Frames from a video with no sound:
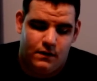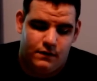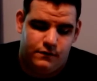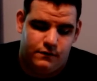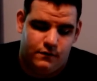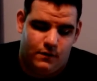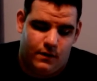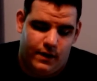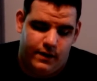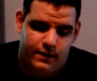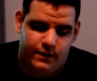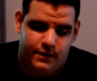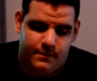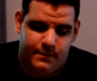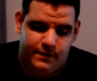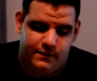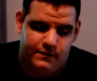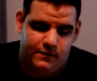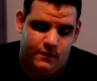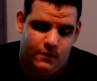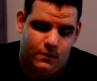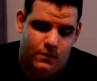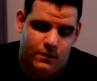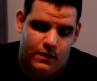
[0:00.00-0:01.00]
So I like him
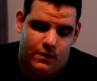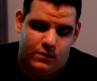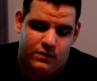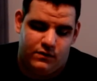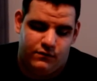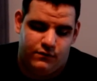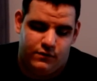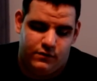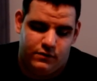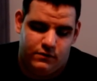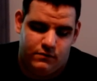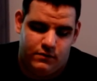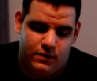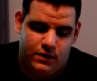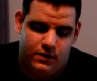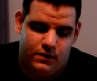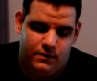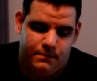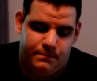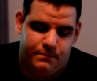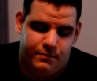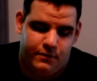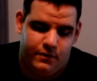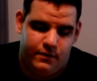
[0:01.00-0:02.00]
at 2. I wouldn't run
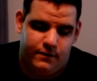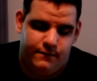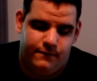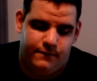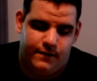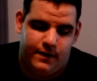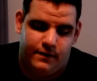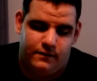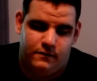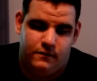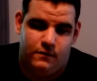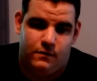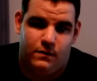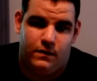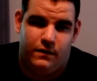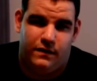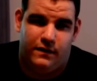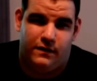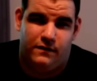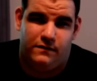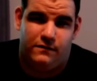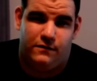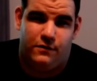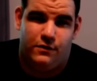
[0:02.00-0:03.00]
3, but at 2 I
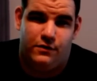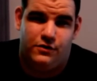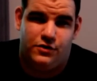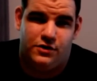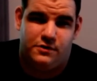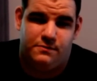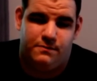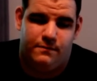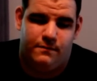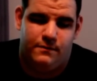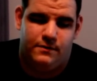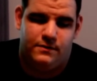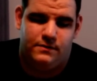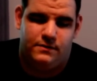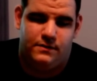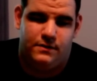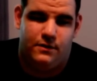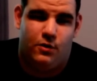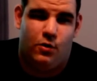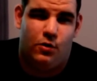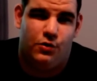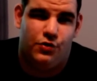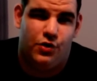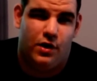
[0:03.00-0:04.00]
think he's good. Just
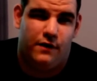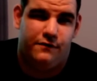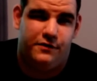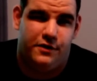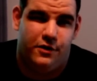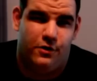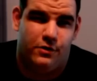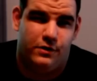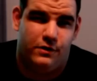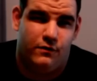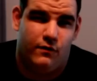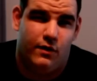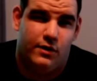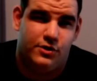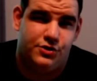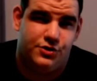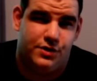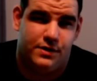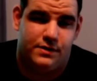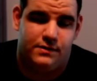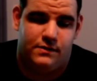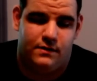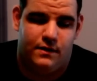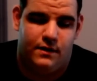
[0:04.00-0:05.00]
to hold off the early rush,
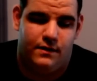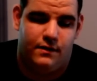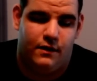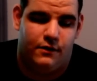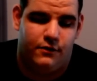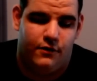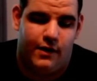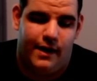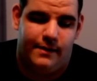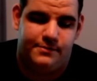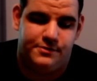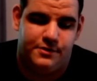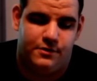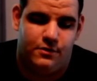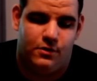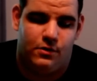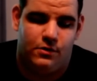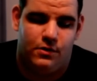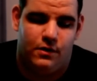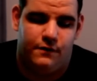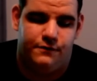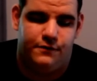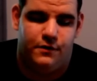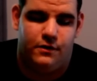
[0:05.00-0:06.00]
just another option,
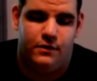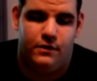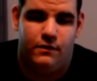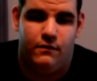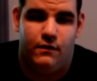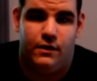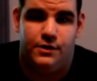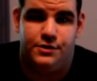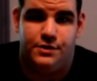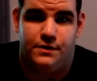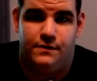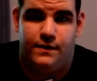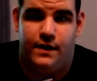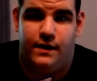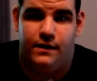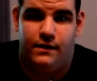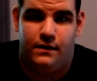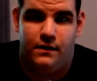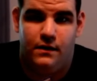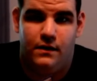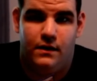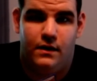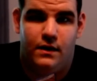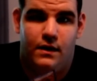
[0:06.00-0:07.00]
hold off the early rush, and
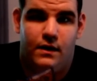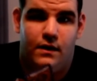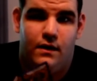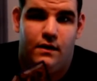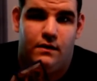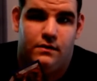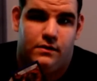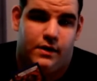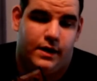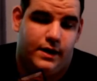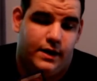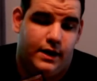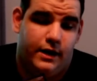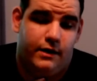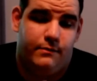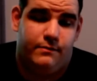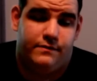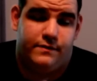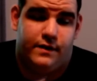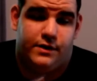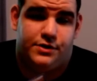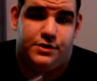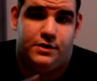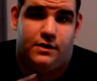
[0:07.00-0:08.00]
then late game
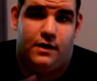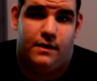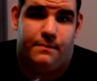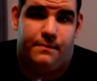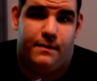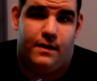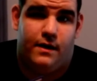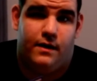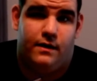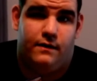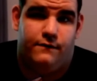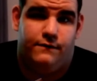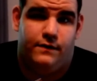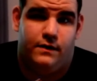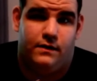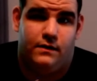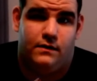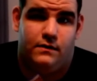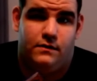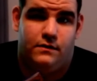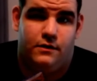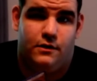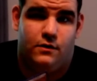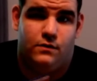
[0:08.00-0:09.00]
is actually not bad if he
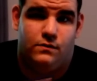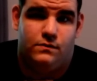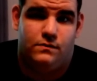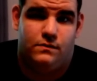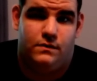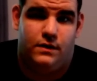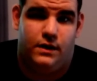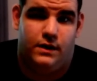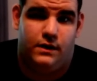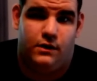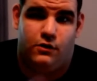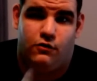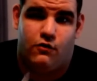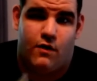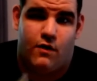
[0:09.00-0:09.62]
can, he can